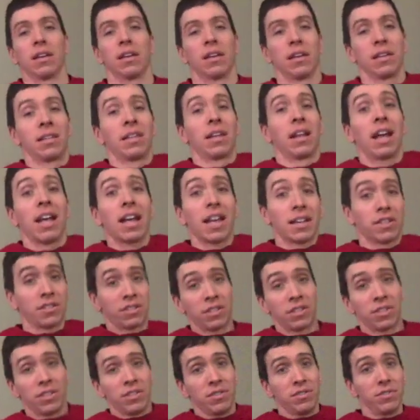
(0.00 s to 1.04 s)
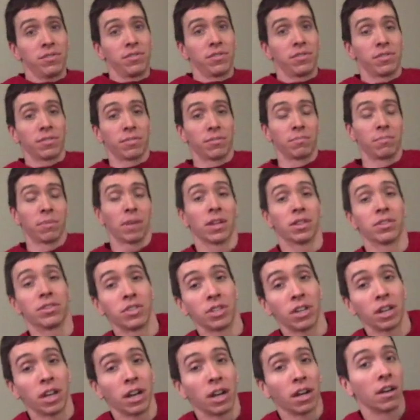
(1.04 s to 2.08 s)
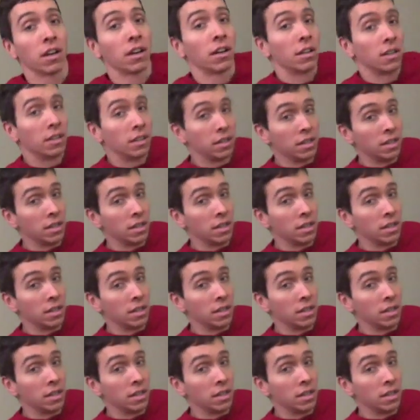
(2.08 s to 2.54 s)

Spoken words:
And then I actually use my chair